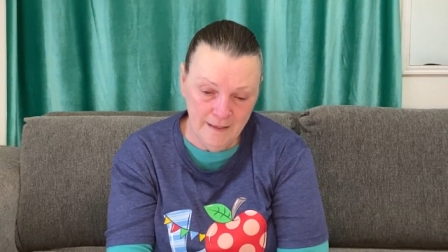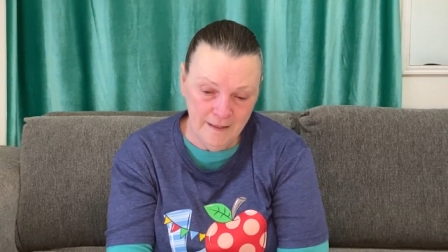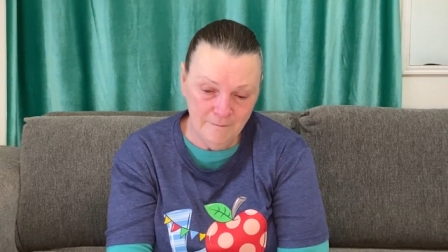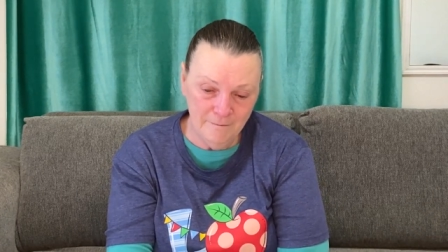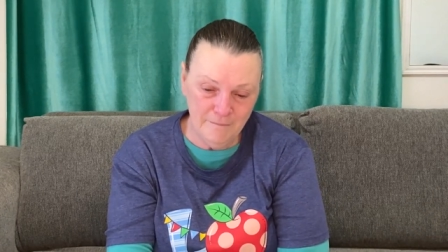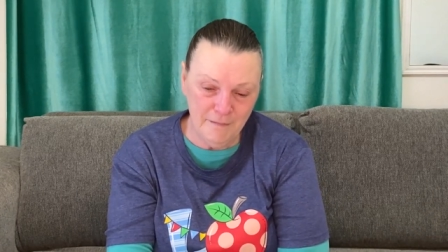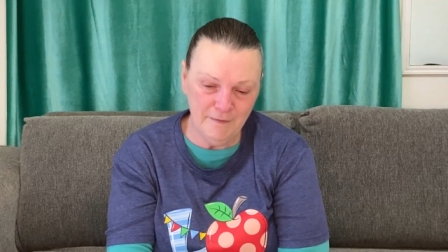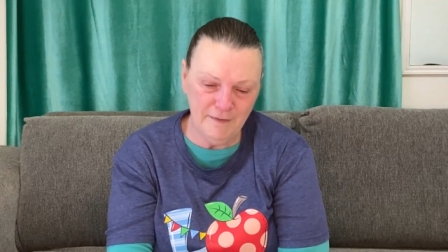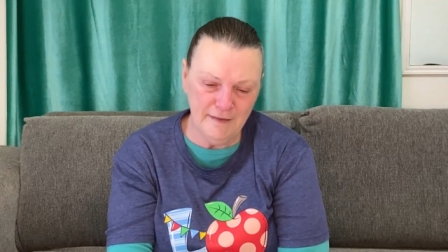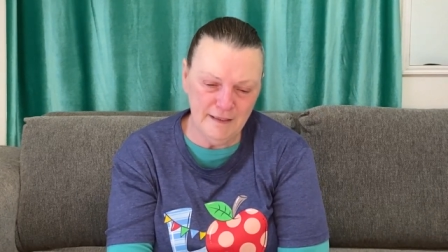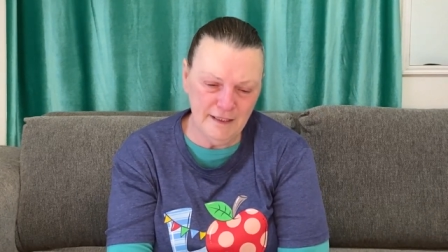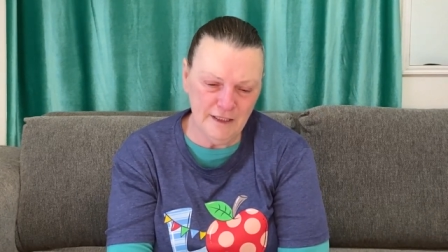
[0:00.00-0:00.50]

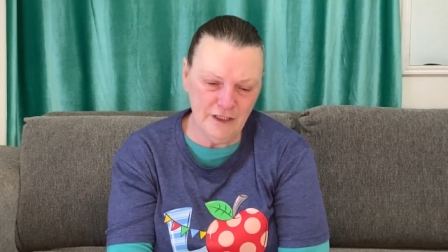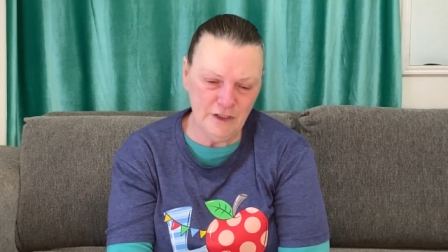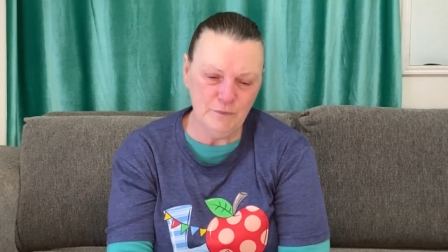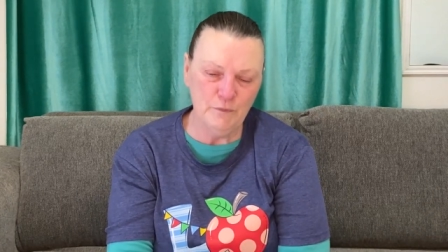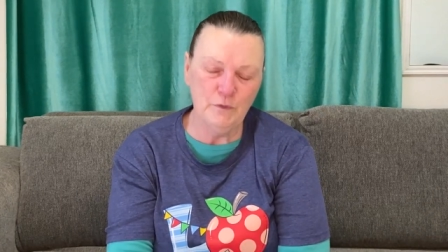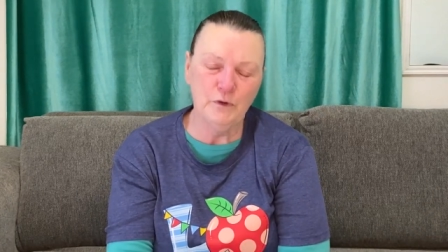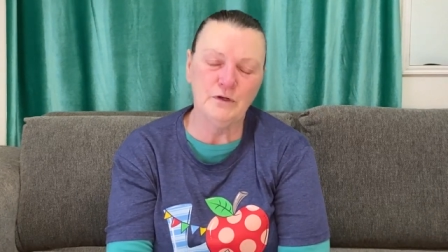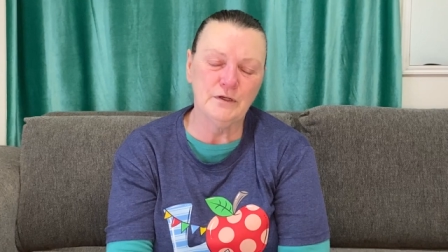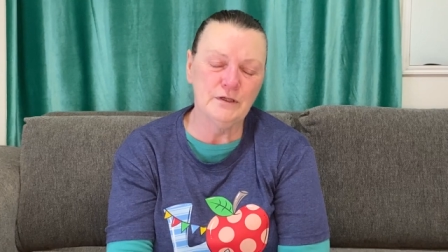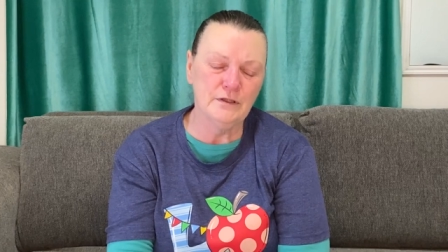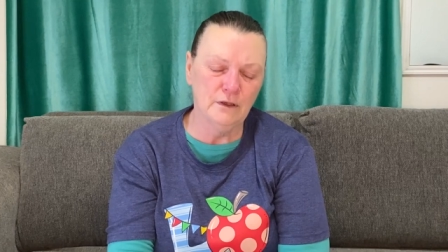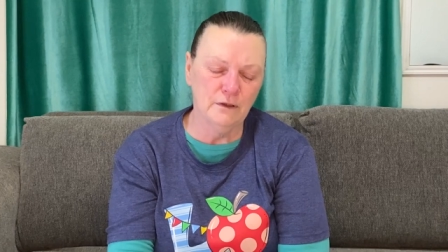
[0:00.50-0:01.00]
But this is
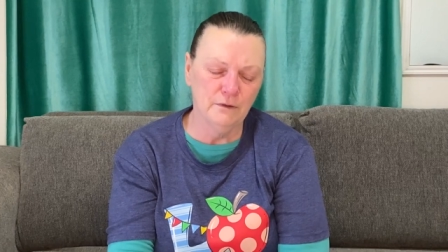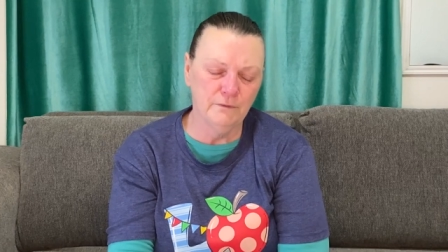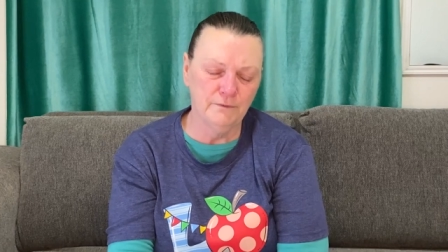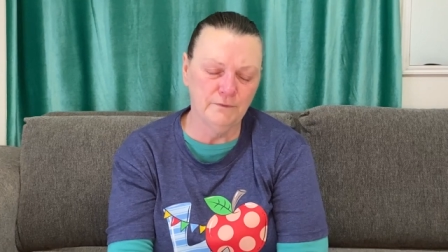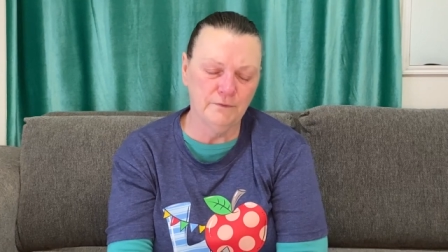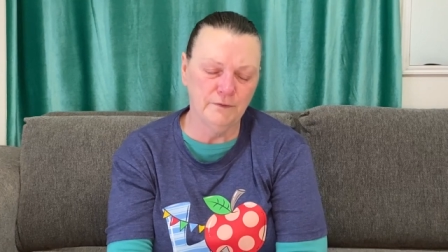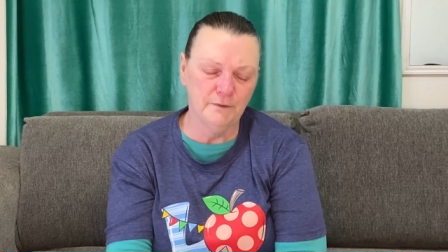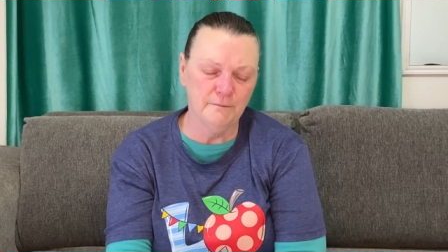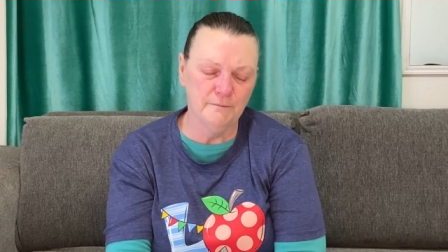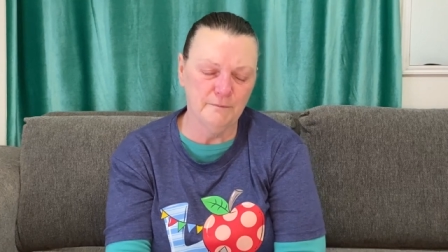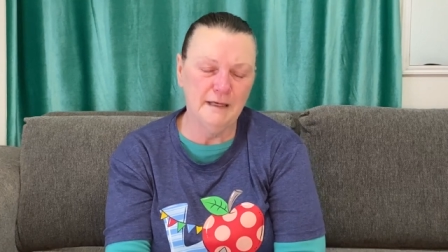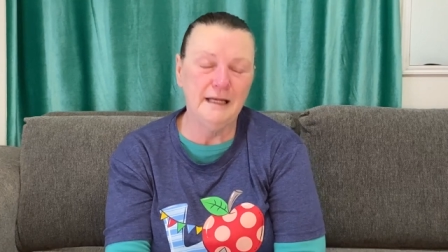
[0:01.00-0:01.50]
more so
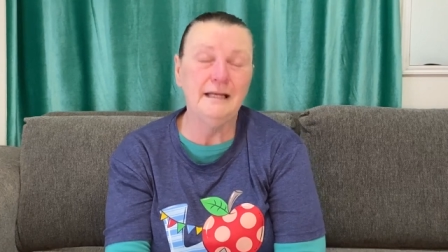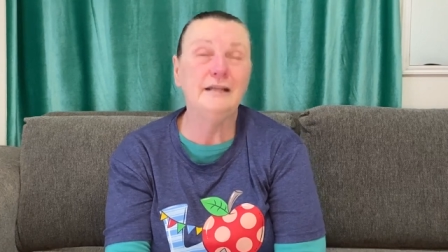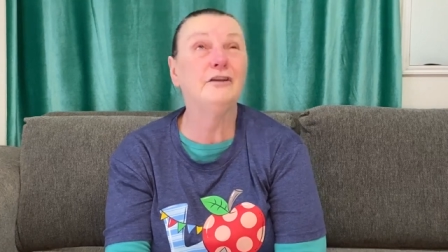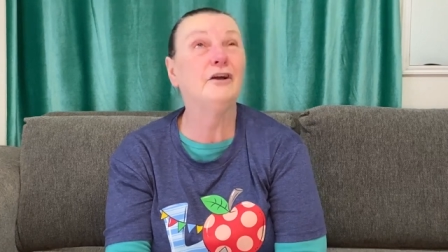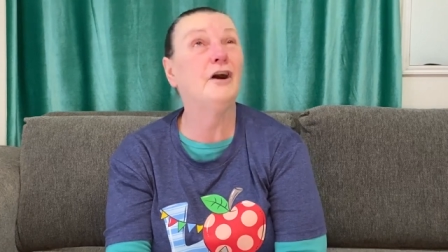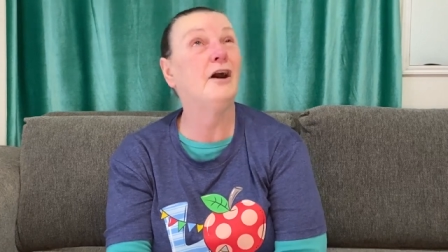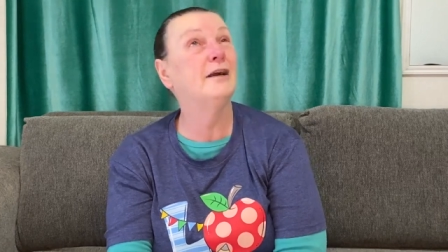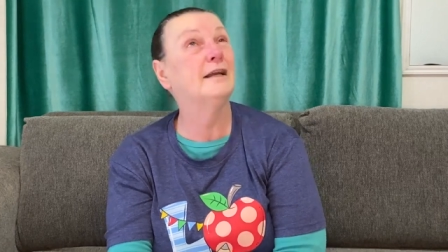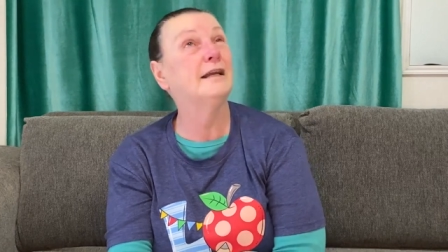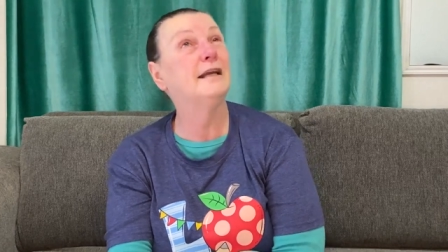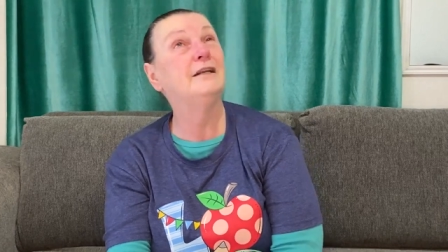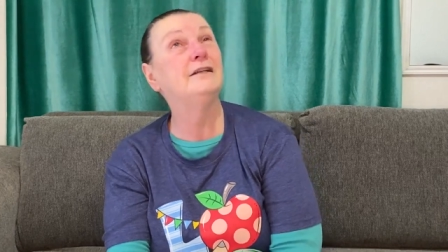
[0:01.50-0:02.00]
for me
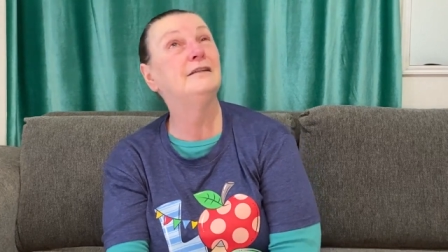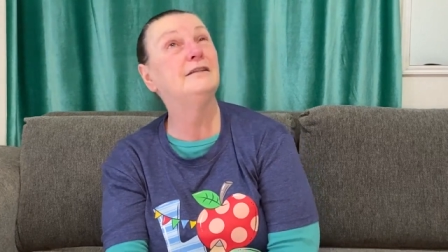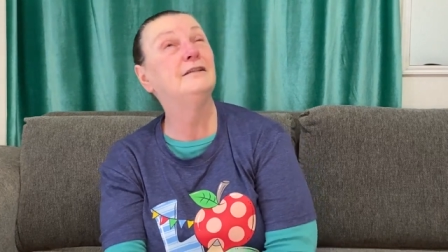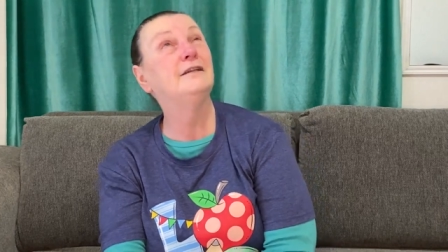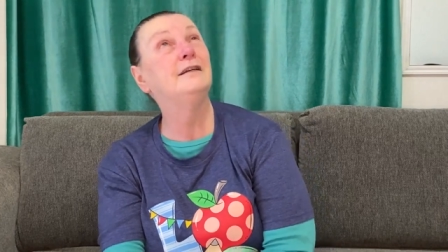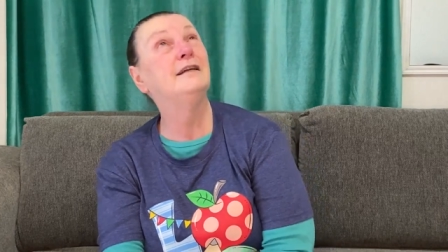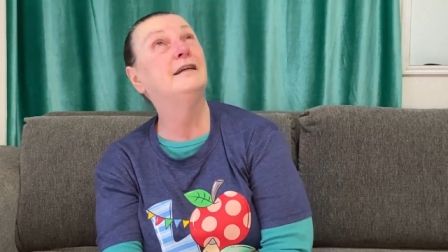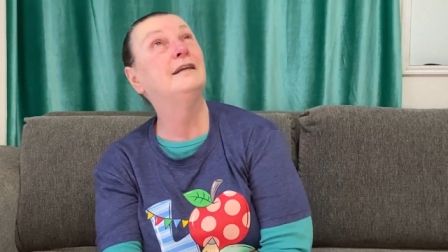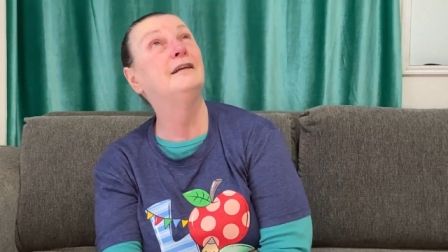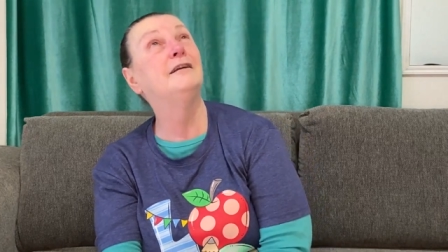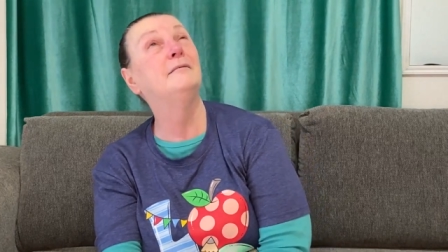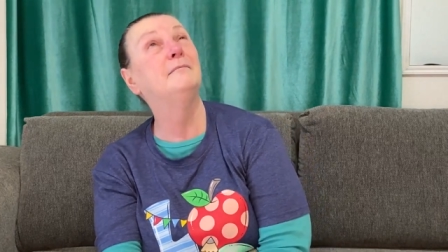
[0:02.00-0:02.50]
talking to
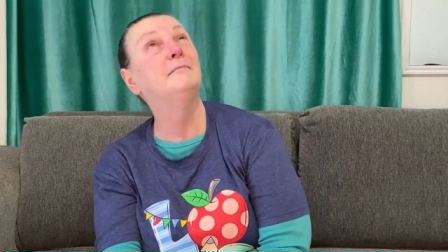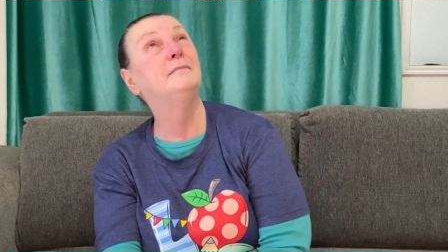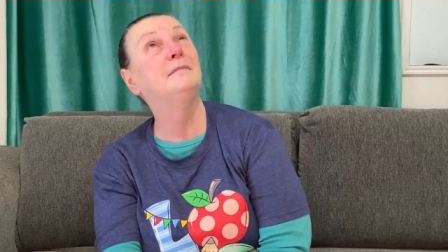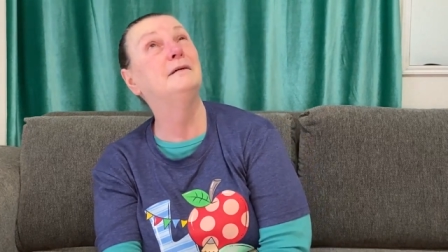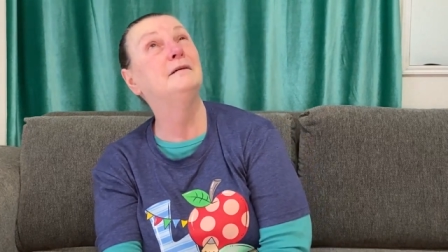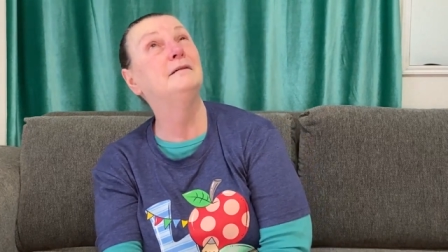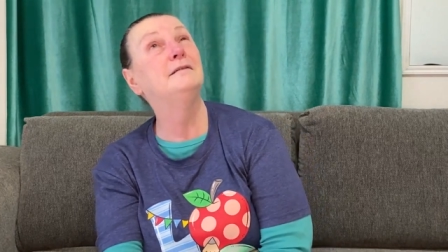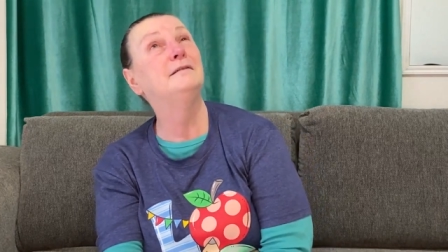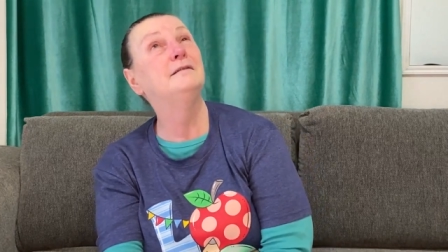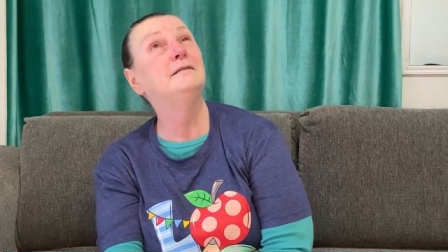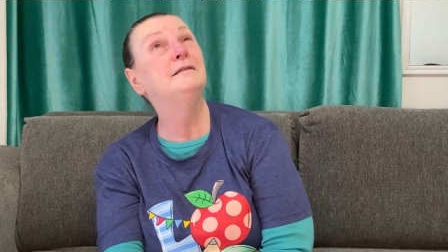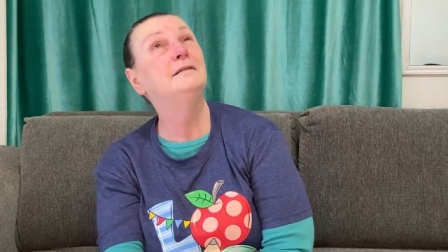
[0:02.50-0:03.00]
Him